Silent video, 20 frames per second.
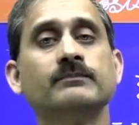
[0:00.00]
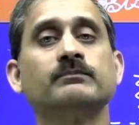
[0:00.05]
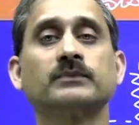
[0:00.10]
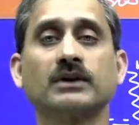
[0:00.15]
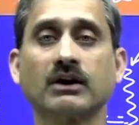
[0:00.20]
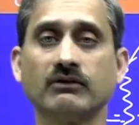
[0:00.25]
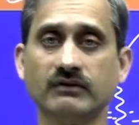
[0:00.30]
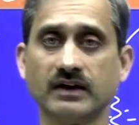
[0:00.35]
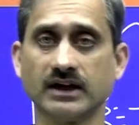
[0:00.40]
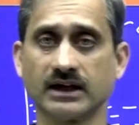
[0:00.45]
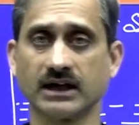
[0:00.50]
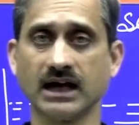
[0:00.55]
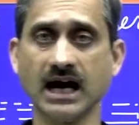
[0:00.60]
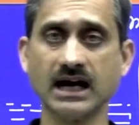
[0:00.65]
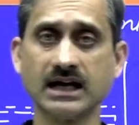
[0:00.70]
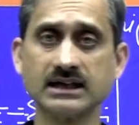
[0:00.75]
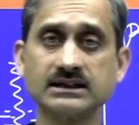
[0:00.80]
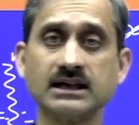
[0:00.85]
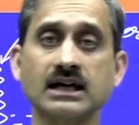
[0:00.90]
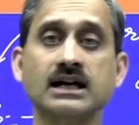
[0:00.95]

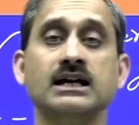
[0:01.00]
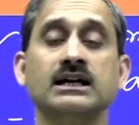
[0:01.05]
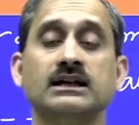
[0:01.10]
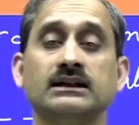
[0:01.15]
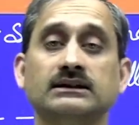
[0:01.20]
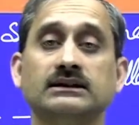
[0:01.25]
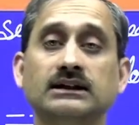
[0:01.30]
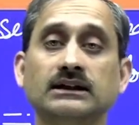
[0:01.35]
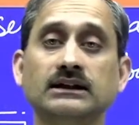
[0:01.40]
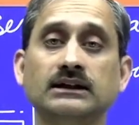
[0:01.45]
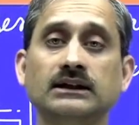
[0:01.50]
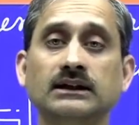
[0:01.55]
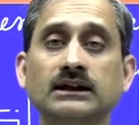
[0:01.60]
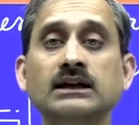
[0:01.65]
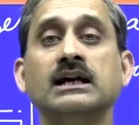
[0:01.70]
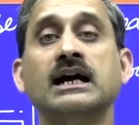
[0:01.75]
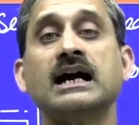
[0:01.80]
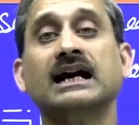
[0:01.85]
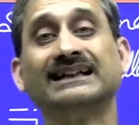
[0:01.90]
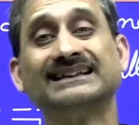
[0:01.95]
whereas
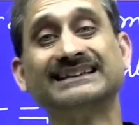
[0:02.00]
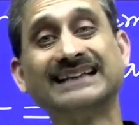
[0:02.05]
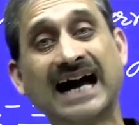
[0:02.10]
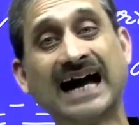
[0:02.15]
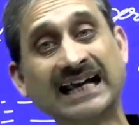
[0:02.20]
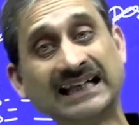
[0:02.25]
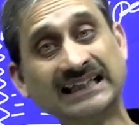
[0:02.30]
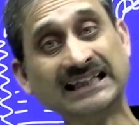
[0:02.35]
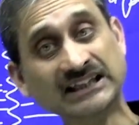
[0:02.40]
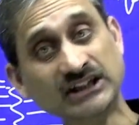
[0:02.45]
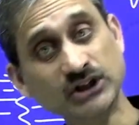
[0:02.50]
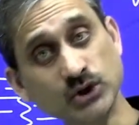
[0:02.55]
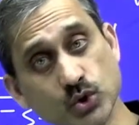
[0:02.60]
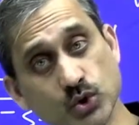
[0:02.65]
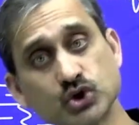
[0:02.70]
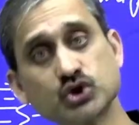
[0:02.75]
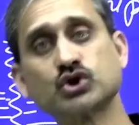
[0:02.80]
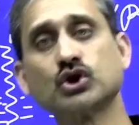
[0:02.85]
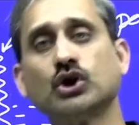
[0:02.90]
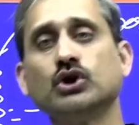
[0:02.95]
the dilute
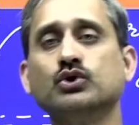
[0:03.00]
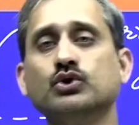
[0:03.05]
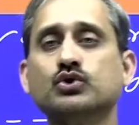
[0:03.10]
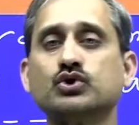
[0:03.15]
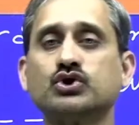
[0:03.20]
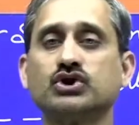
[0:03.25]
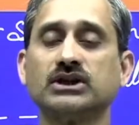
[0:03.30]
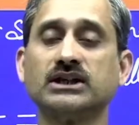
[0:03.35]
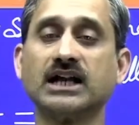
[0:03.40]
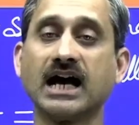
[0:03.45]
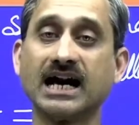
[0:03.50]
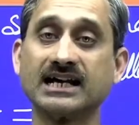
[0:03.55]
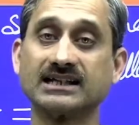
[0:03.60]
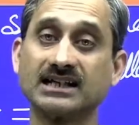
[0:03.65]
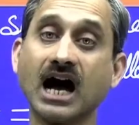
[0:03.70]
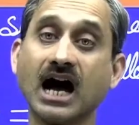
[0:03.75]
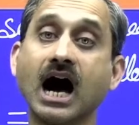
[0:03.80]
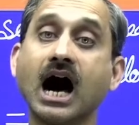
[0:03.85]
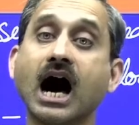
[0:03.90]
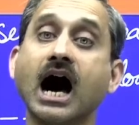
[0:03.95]
solution has
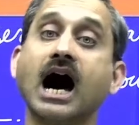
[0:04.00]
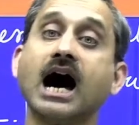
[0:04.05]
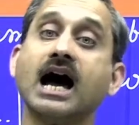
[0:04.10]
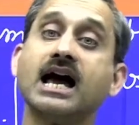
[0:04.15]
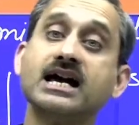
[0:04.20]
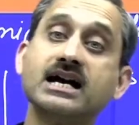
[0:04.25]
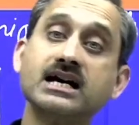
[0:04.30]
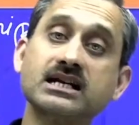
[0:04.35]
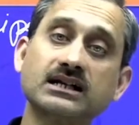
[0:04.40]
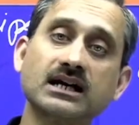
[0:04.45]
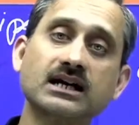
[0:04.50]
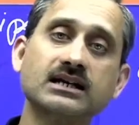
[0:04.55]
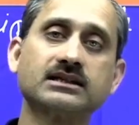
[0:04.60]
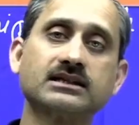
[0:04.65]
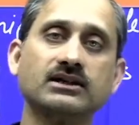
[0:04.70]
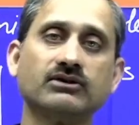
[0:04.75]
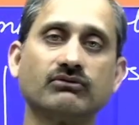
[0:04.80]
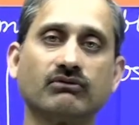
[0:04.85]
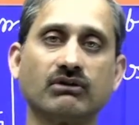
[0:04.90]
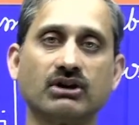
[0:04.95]
the higher
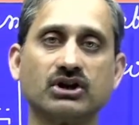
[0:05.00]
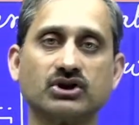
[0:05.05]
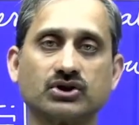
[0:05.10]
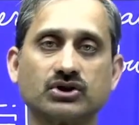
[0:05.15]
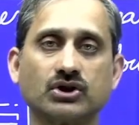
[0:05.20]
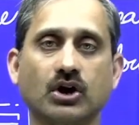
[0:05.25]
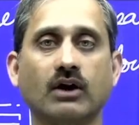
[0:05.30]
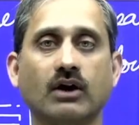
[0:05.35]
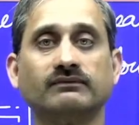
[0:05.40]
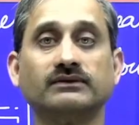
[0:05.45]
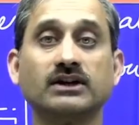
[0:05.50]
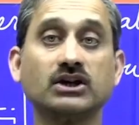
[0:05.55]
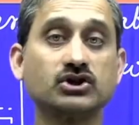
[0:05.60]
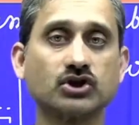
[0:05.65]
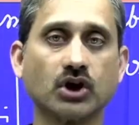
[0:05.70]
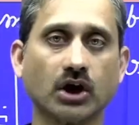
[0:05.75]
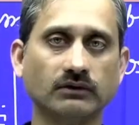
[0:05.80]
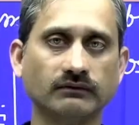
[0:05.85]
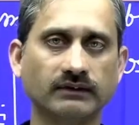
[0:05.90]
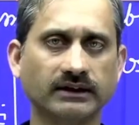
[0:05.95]
concentration of the
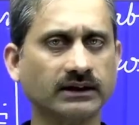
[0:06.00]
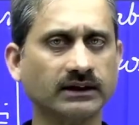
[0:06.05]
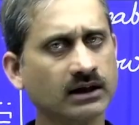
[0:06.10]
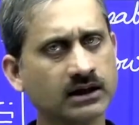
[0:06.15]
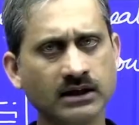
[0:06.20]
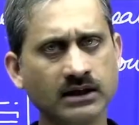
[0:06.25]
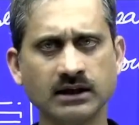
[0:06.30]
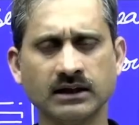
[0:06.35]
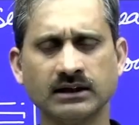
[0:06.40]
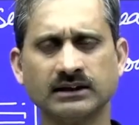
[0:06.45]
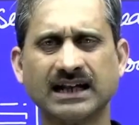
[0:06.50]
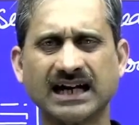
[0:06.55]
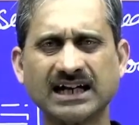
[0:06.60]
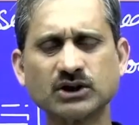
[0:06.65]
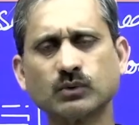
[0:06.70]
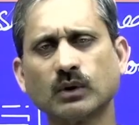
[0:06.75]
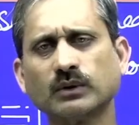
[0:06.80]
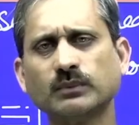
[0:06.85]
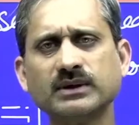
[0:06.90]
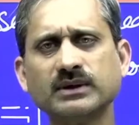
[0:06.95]
solvent. That is
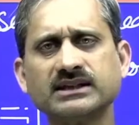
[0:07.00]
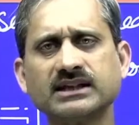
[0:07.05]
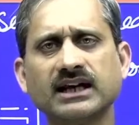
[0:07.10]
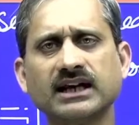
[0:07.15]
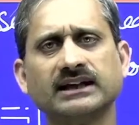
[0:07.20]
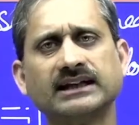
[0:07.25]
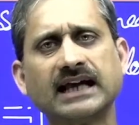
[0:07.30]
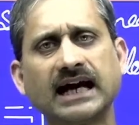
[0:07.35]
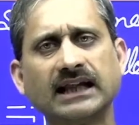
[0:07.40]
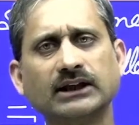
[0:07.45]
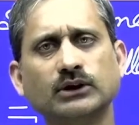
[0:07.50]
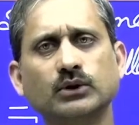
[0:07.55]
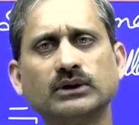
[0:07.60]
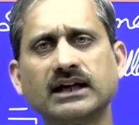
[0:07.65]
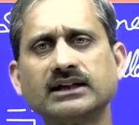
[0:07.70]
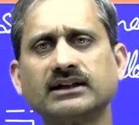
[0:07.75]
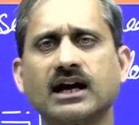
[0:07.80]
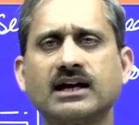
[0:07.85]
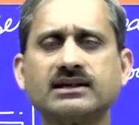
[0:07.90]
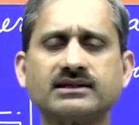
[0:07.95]
what we say, dilute
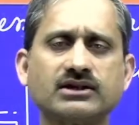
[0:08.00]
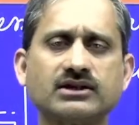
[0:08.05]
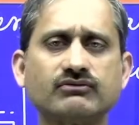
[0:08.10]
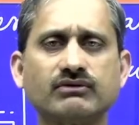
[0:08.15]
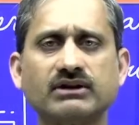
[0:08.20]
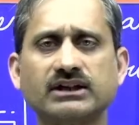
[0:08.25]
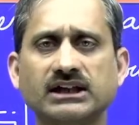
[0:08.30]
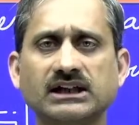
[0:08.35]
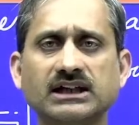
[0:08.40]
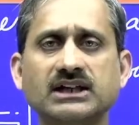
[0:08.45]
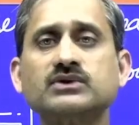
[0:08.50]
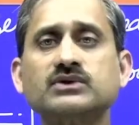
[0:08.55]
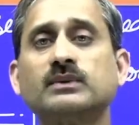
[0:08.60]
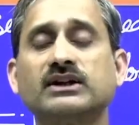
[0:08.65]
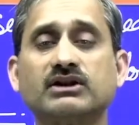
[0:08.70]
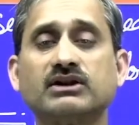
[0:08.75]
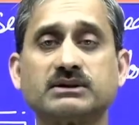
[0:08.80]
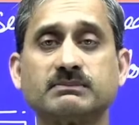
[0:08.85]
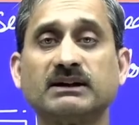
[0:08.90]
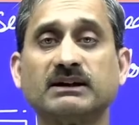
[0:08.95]
and concentrated is with
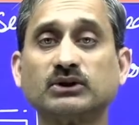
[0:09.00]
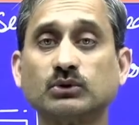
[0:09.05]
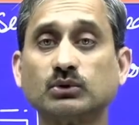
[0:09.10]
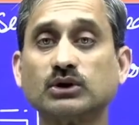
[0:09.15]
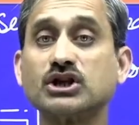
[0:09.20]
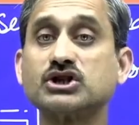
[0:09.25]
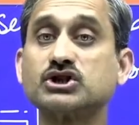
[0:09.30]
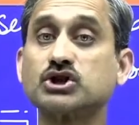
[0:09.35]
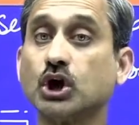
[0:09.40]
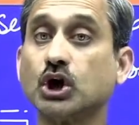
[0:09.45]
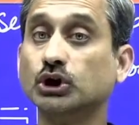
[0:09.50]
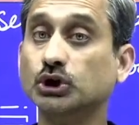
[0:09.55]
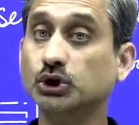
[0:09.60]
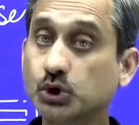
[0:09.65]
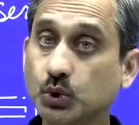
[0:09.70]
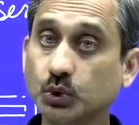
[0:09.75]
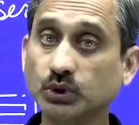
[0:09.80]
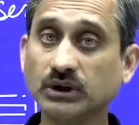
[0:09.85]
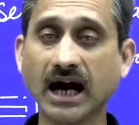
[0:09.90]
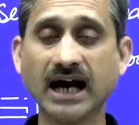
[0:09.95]
respect to the
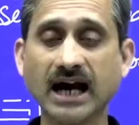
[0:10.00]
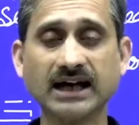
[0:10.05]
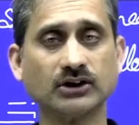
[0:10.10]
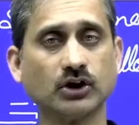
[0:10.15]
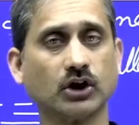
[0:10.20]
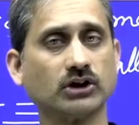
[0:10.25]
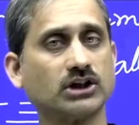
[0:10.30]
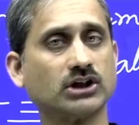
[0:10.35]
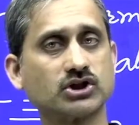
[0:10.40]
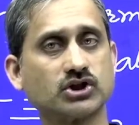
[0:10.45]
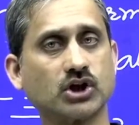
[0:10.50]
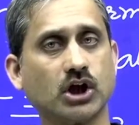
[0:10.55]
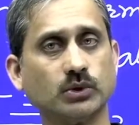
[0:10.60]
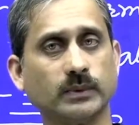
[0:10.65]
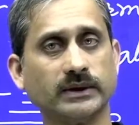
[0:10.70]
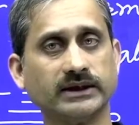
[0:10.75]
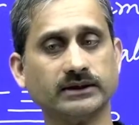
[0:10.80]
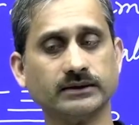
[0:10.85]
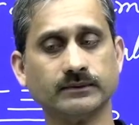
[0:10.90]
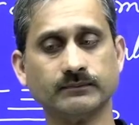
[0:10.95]
solute and not the
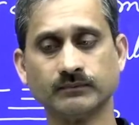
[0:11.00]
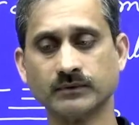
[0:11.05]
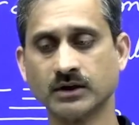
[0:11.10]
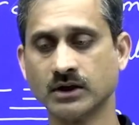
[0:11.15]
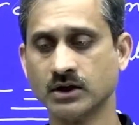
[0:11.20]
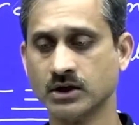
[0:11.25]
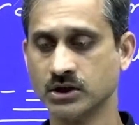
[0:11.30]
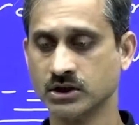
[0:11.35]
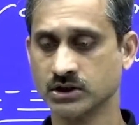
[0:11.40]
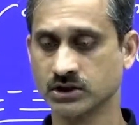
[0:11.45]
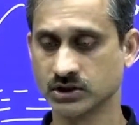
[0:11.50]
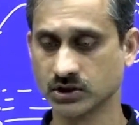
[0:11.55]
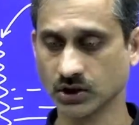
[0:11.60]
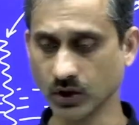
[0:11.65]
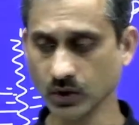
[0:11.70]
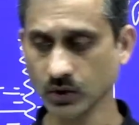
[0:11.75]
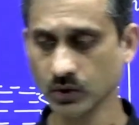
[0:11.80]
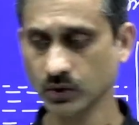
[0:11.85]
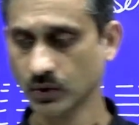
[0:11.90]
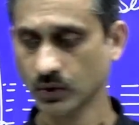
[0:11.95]
solvent.
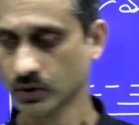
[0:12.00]
So,